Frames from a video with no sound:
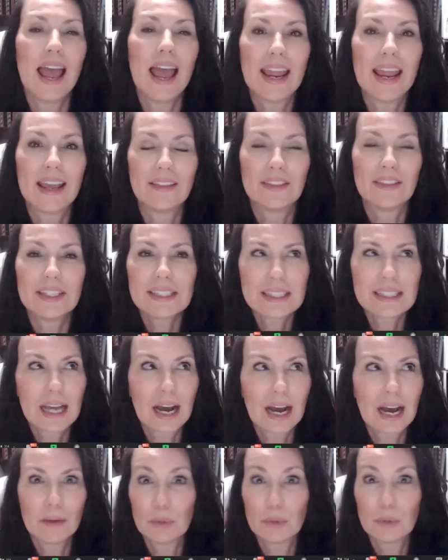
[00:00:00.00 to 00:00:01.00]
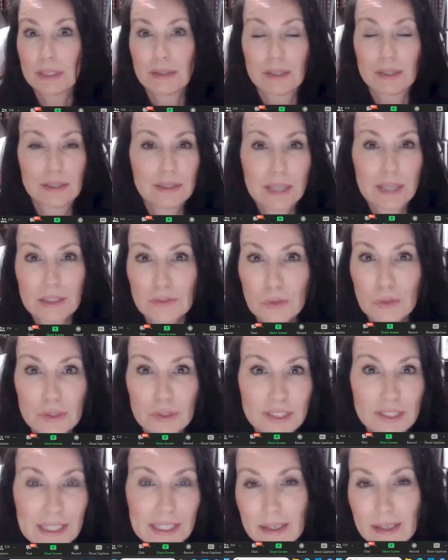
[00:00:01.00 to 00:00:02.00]
And this guy was a successful
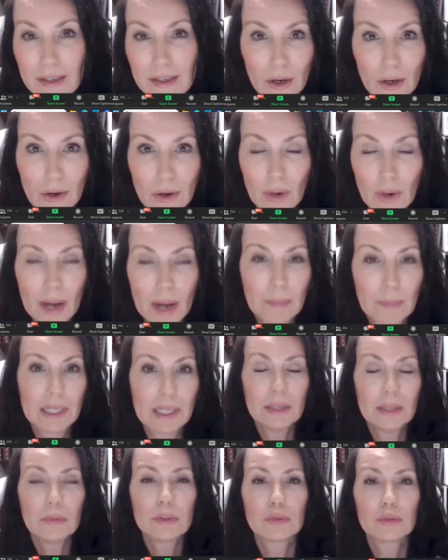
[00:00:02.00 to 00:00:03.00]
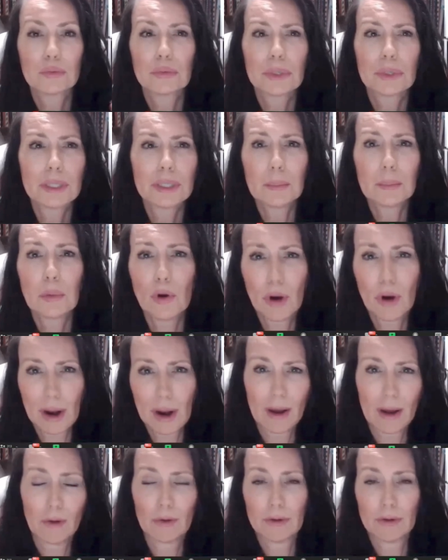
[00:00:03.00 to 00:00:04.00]
CEO. I mean, he was really
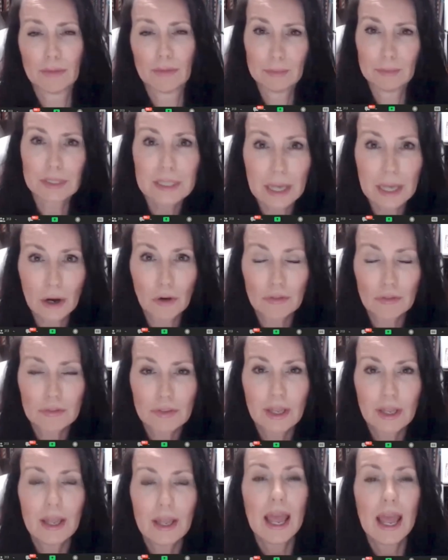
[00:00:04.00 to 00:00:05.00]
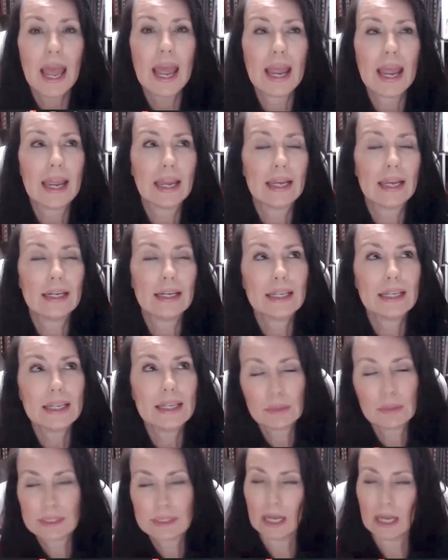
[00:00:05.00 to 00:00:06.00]
proud of himself. And he
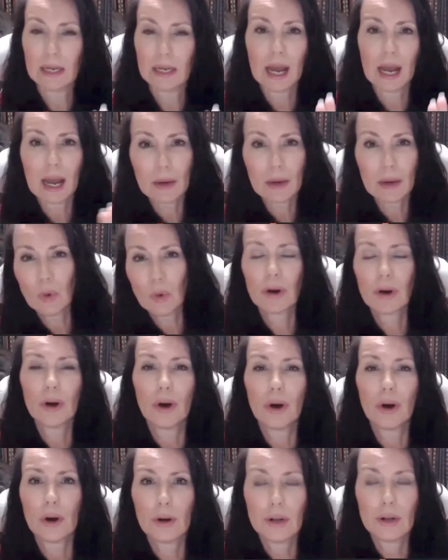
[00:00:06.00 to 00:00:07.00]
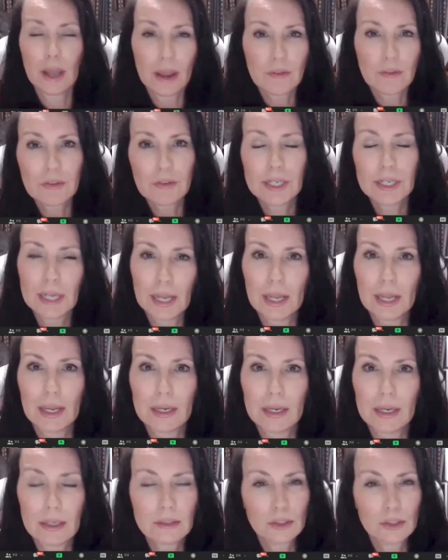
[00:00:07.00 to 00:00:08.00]
was like, I work hard every
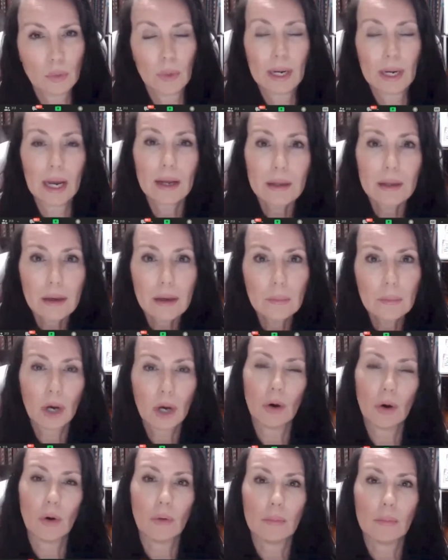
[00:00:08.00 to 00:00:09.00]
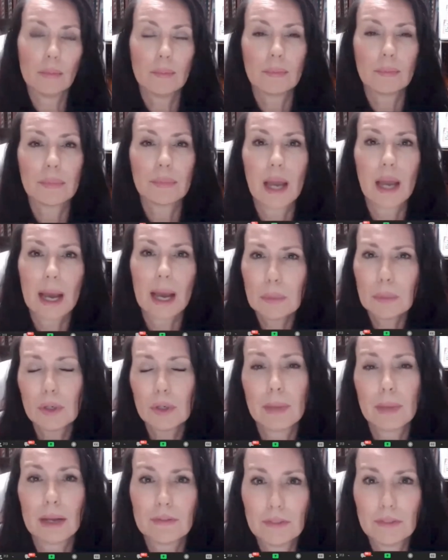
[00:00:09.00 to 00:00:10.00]
day. So when I come home, I
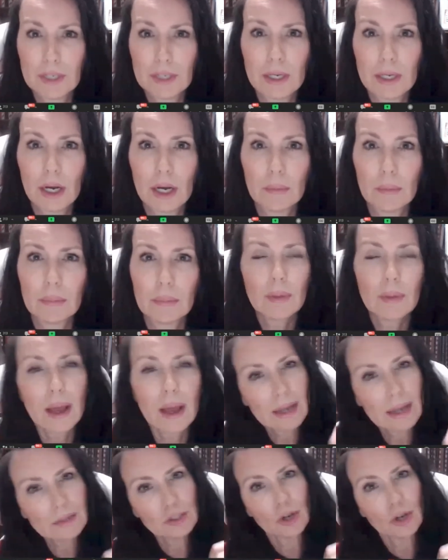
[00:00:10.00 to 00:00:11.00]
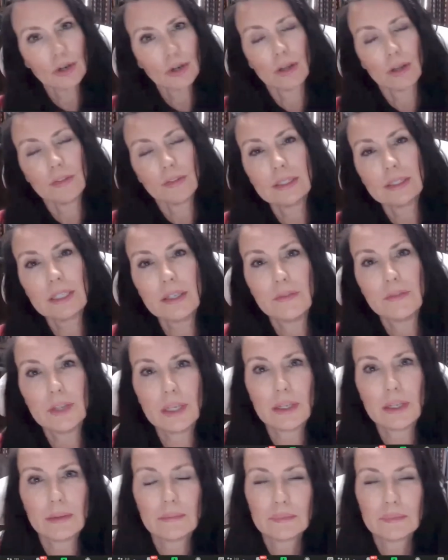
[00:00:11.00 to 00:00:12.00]
put my feet up, I turn on the
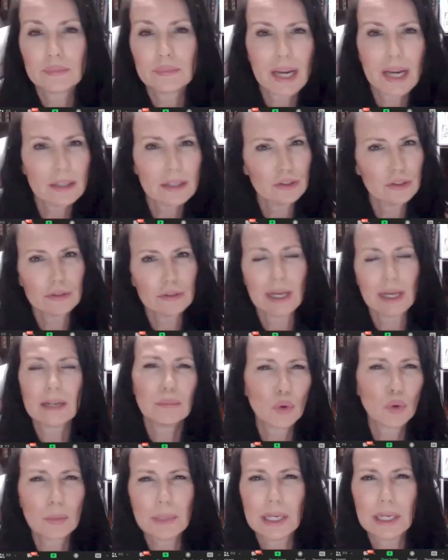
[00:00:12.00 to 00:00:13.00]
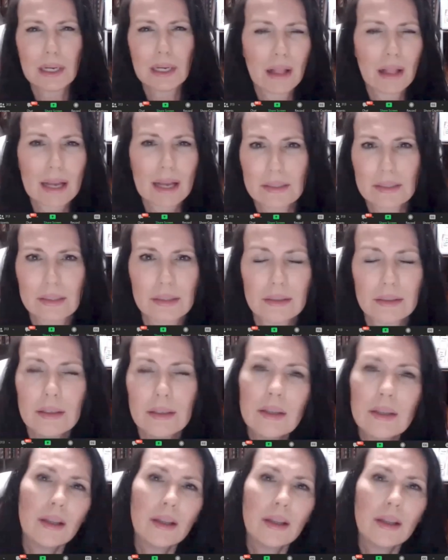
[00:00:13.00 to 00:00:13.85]
TV, I pour me a glass of